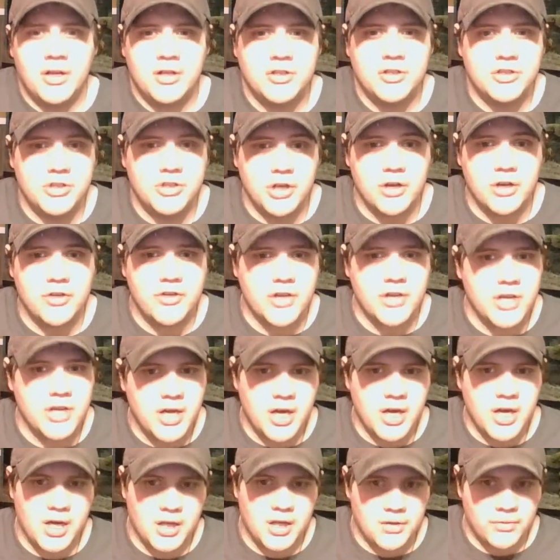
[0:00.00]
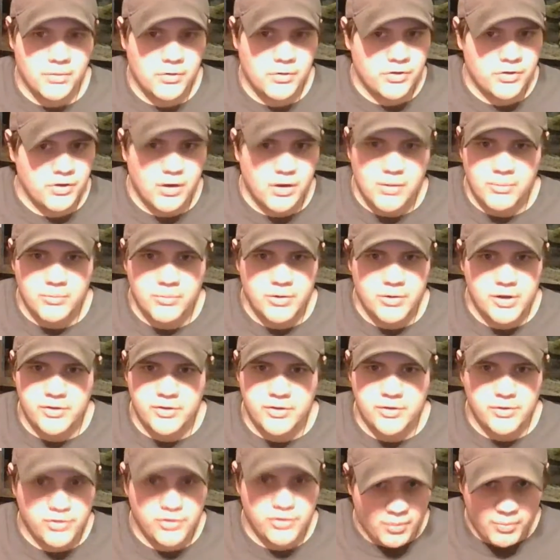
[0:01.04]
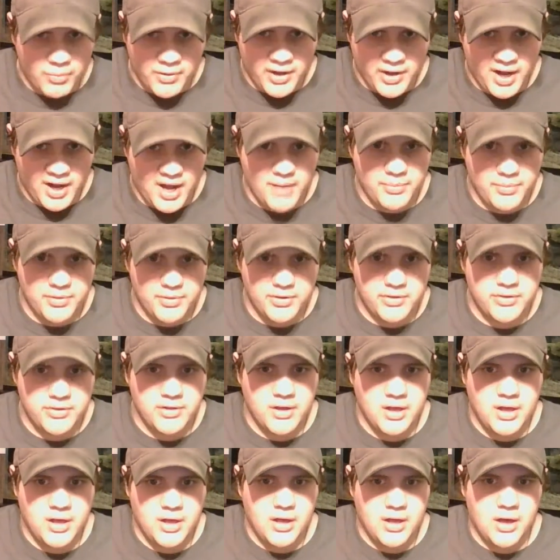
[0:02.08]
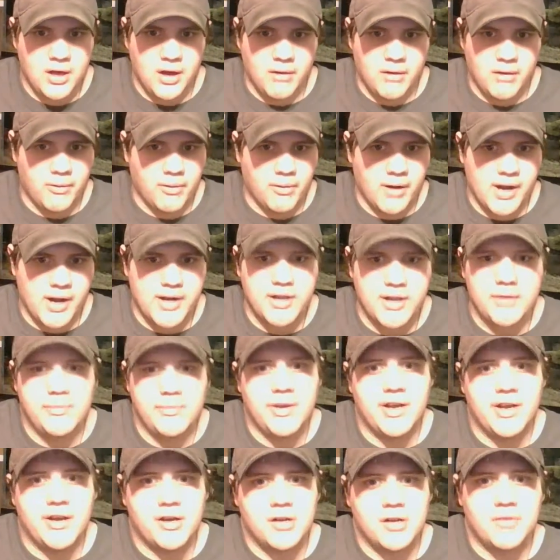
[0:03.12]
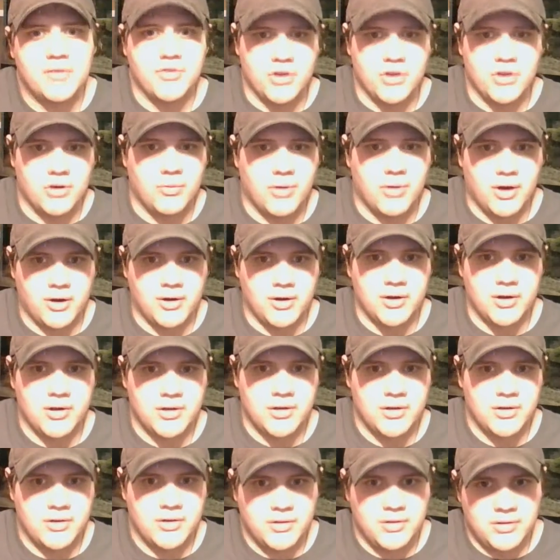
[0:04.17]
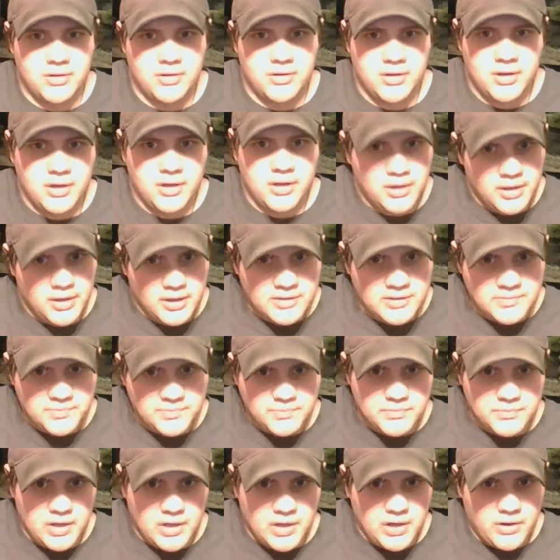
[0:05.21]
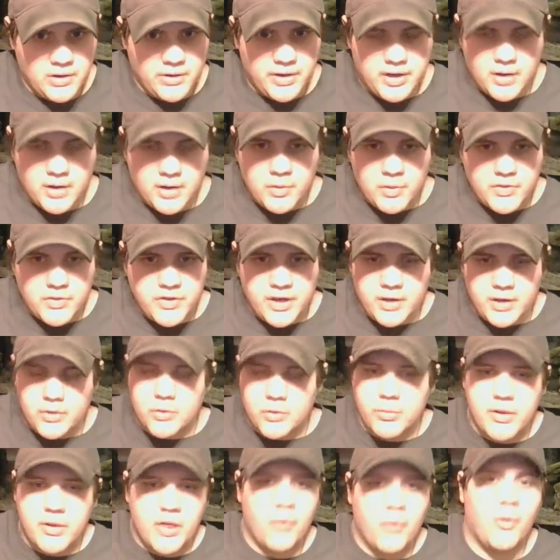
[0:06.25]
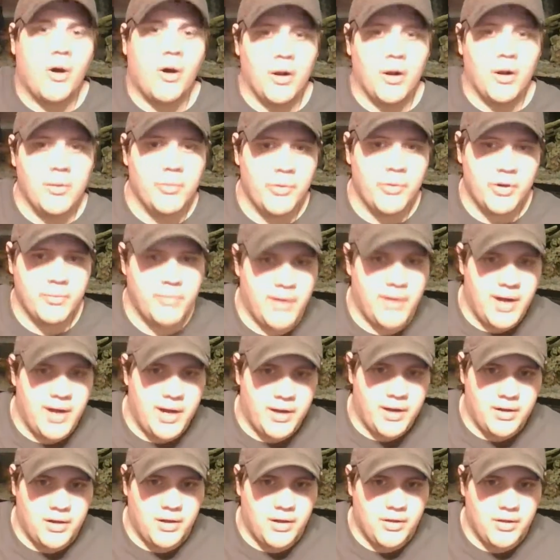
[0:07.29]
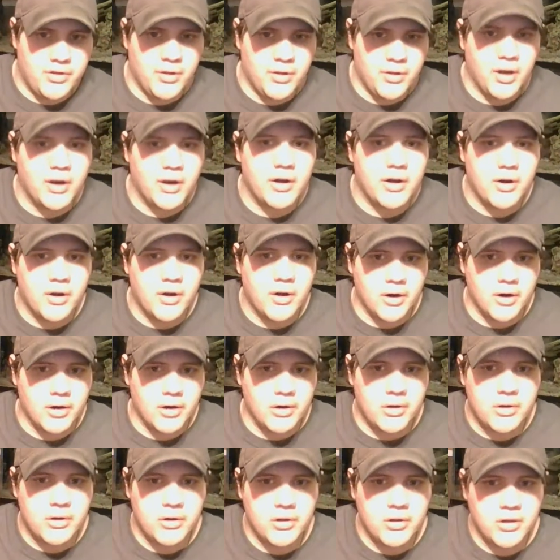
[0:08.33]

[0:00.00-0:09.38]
Just in case, for some reason, something happens, or I didn't make enough salt water. You know, you can always take a little bit of that water and put it back. It's not going to hurt.